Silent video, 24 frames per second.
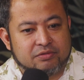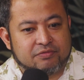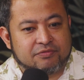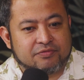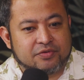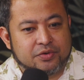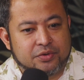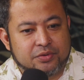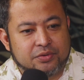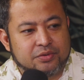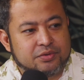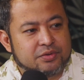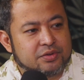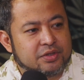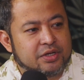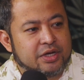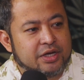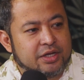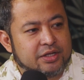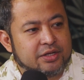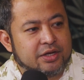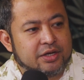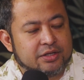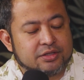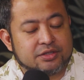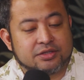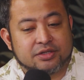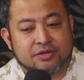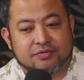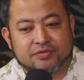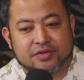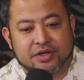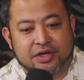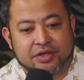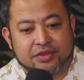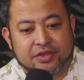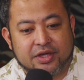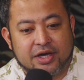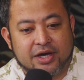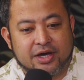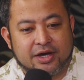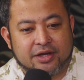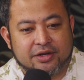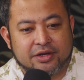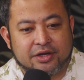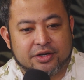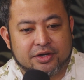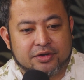fruit and stuff like
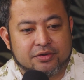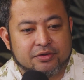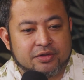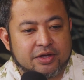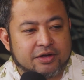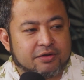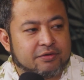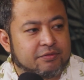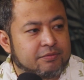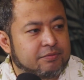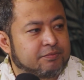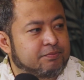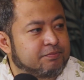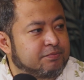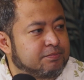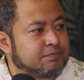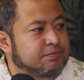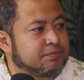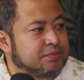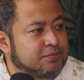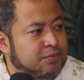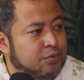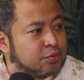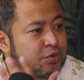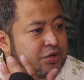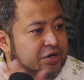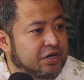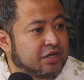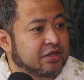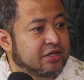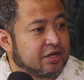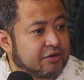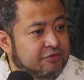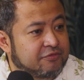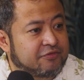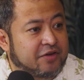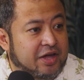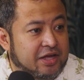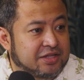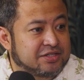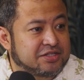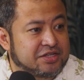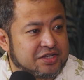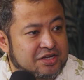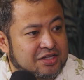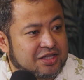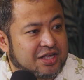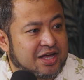that. Like poured in like
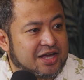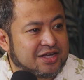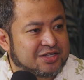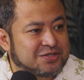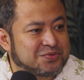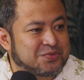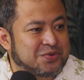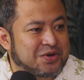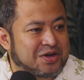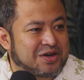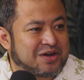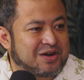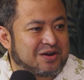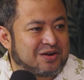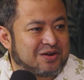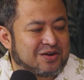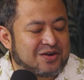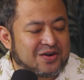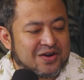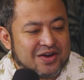fancy glassware.